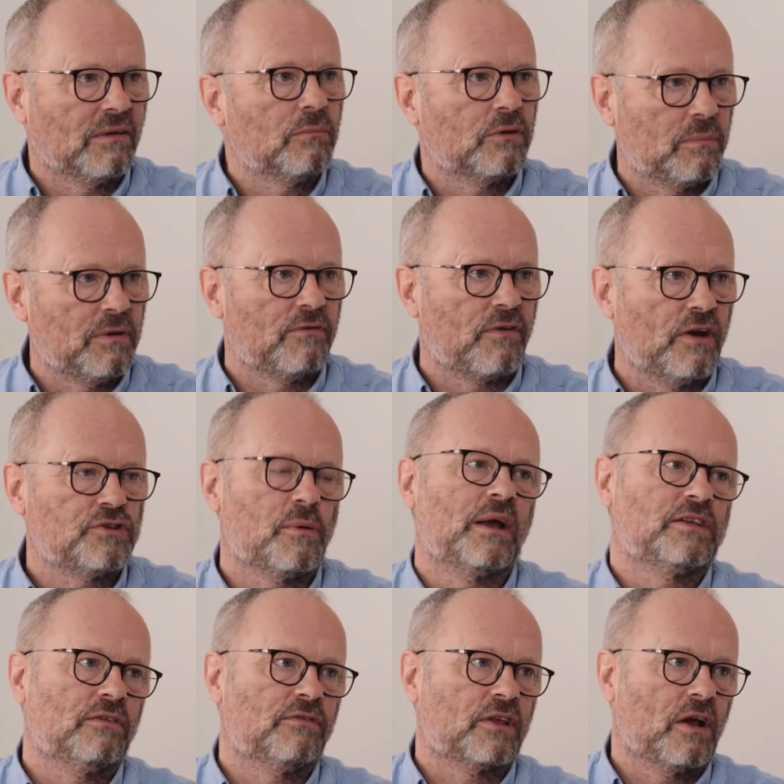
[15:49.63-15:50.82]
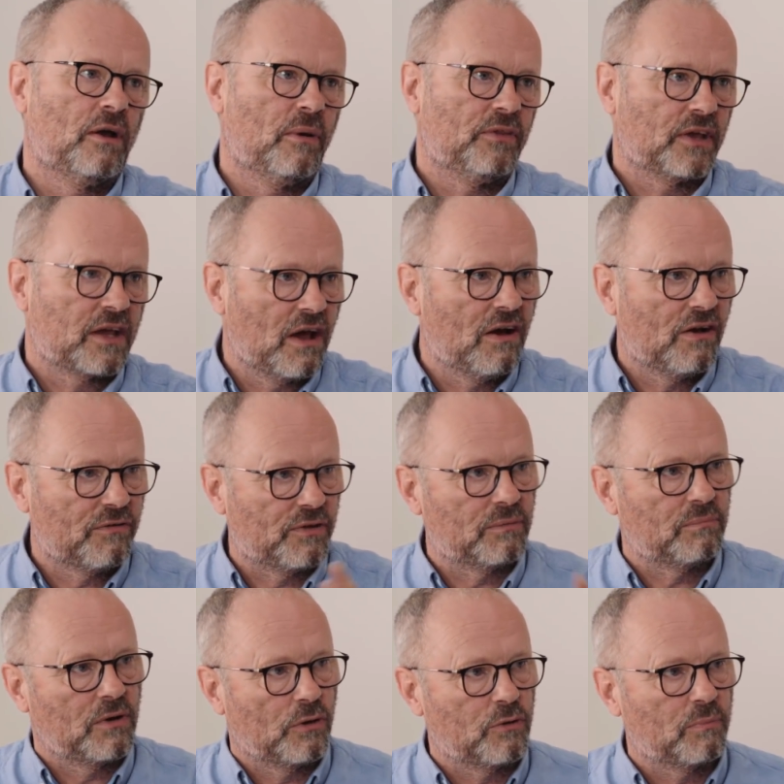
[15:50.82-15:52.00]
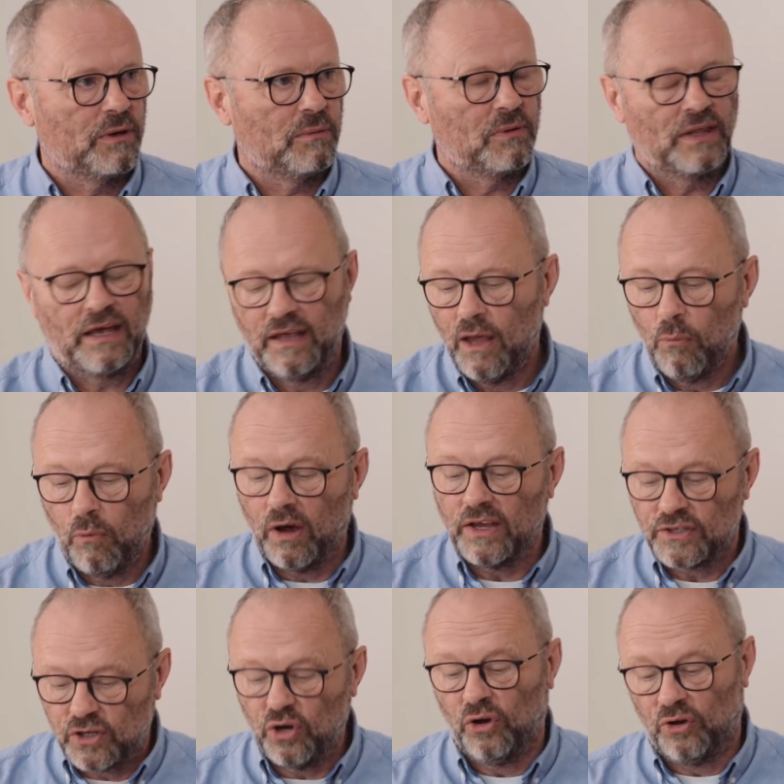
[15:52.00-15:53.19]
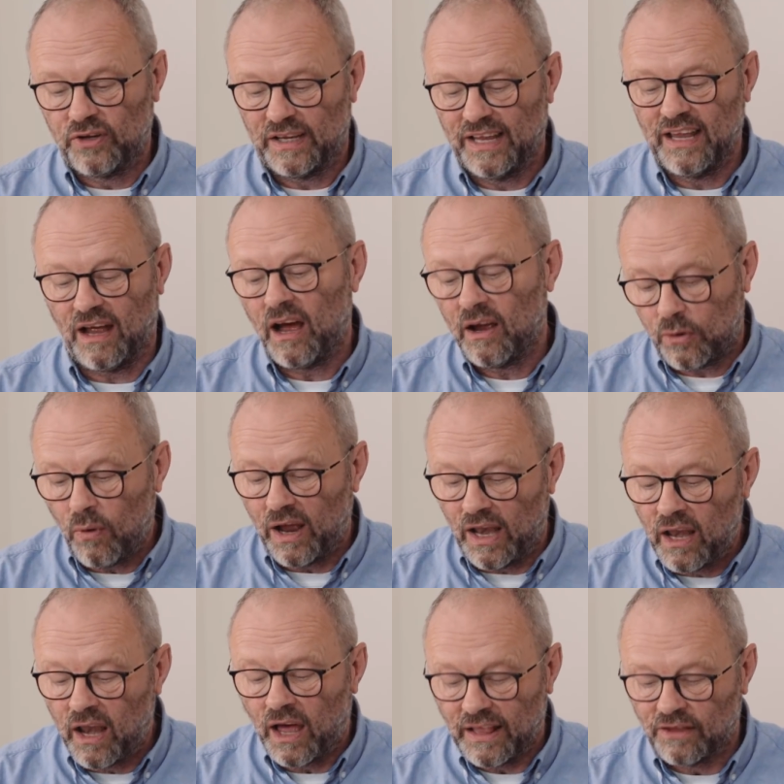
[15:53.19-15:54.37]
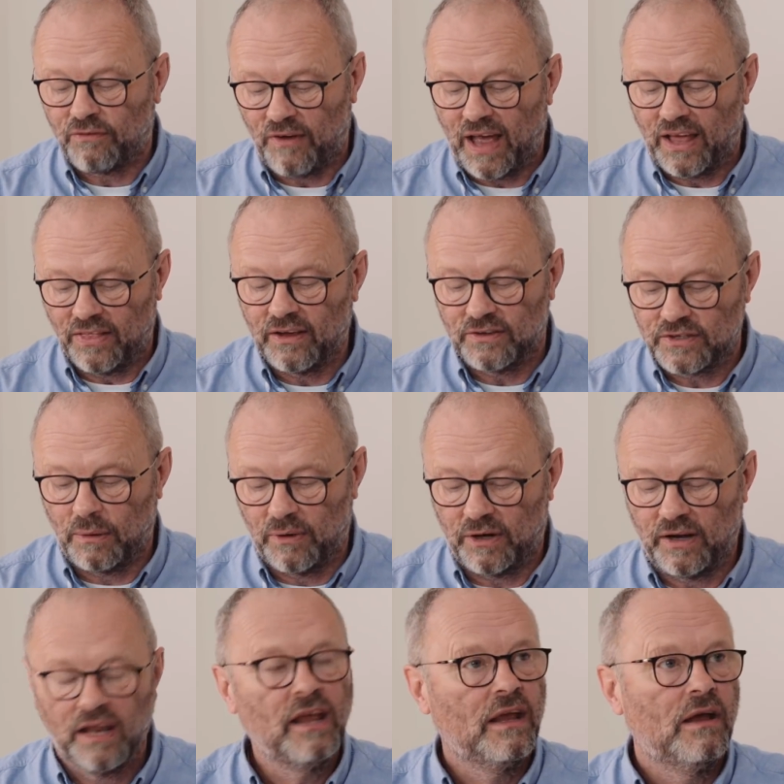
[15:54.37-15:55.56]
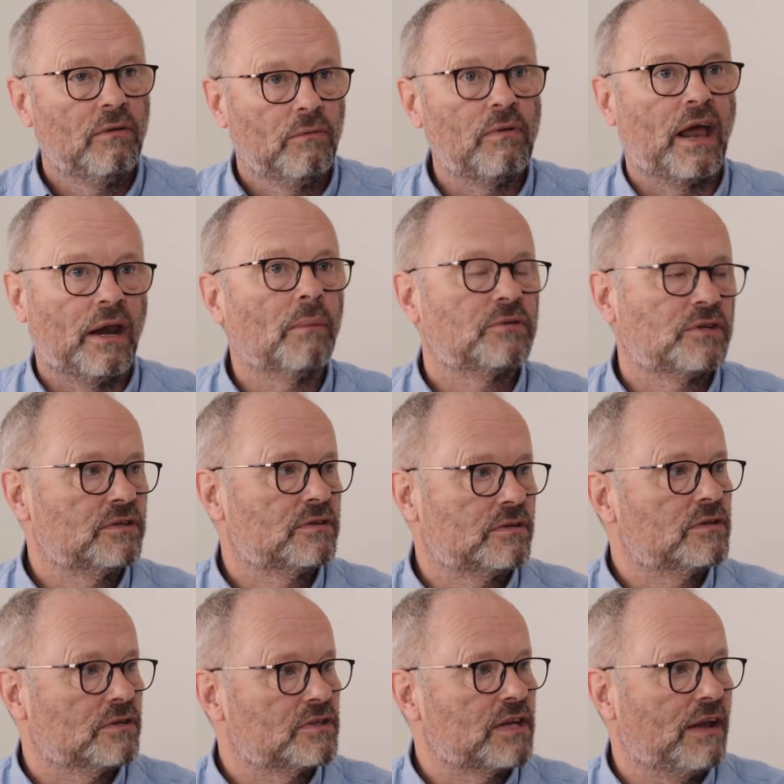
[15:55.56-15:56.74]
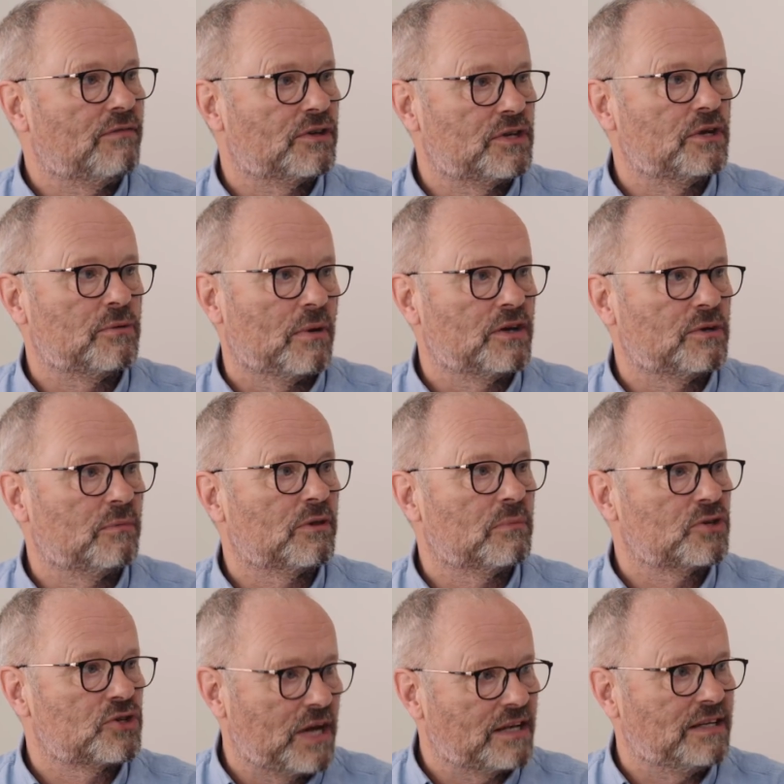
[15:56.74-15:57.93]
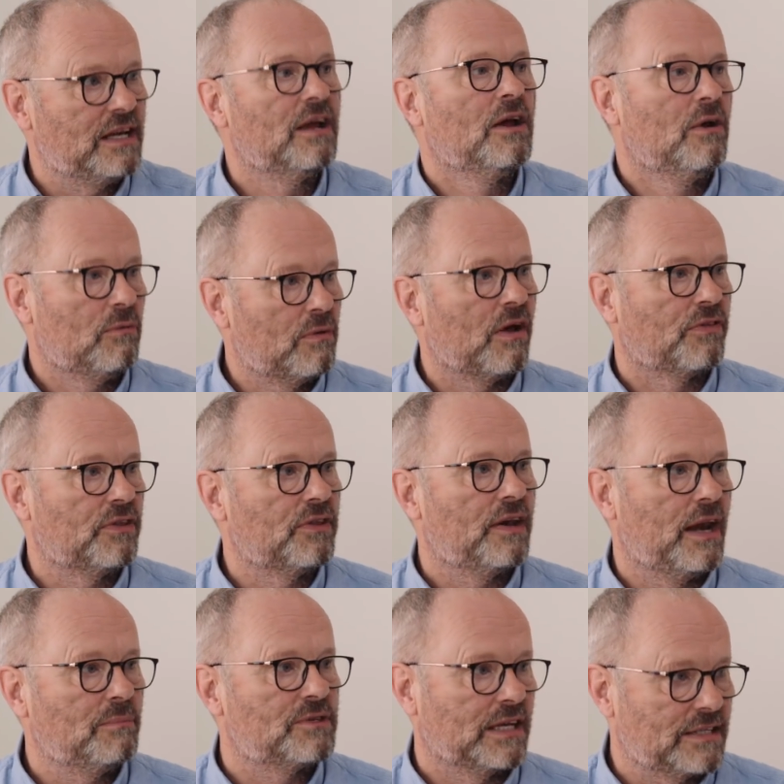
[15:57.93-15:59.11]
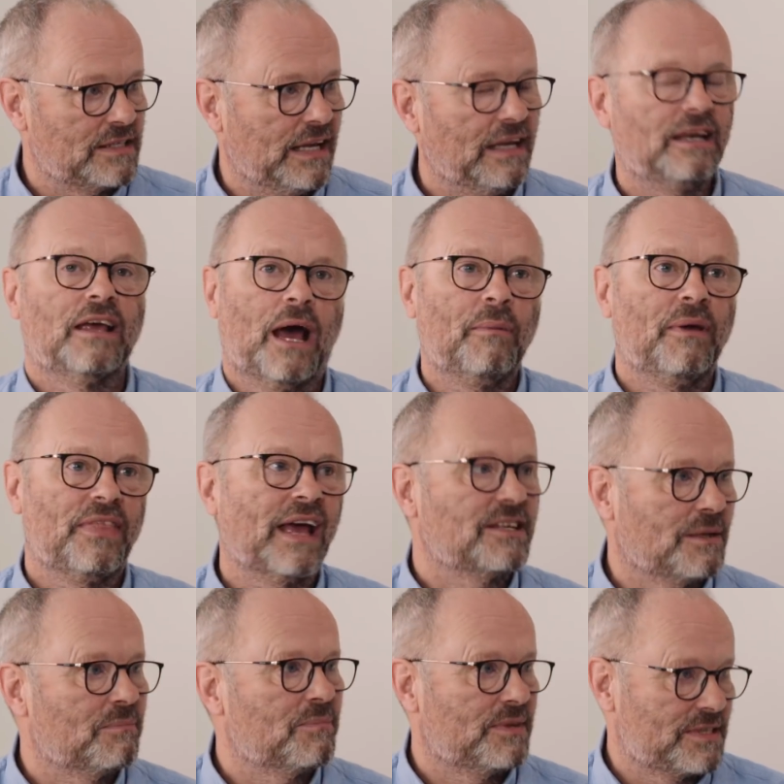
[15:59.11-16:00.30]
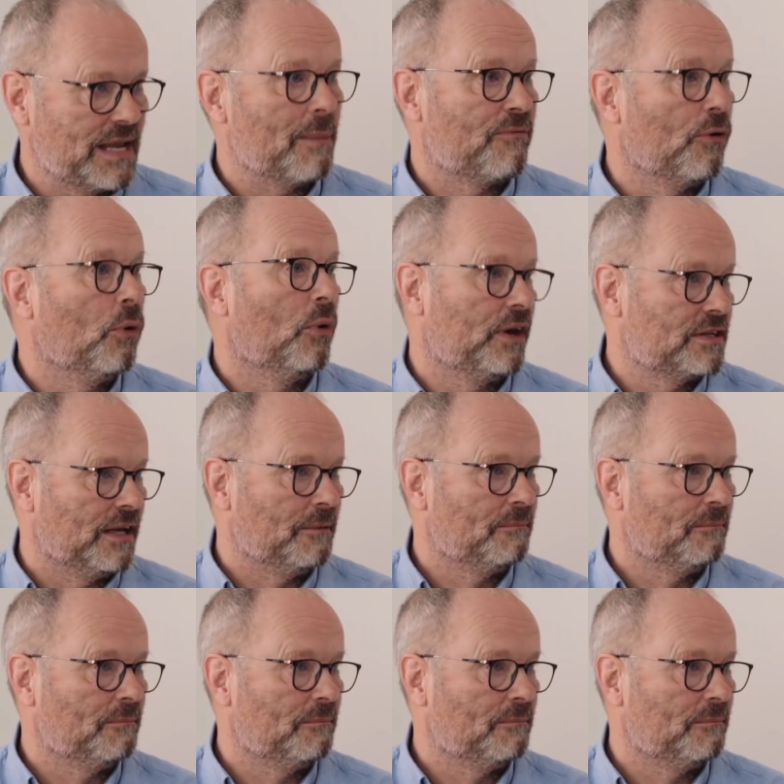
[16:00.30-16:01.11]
It would have been very traumatic for the guy who owned the car, for the local people there. What is good, I quite like the fact that someone ran up to save the situation with a machete rather than an M16. I mean, that's a step forward, isn't it?